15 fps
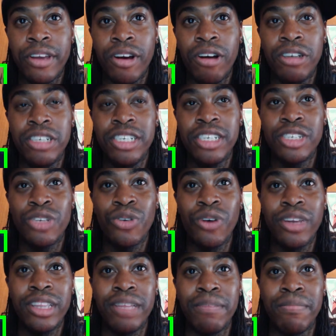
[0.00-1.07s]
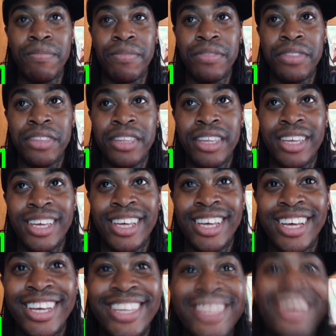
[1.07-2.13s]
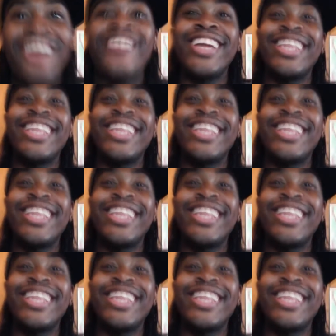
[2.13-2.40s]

Oh, she destroyed them. Yo,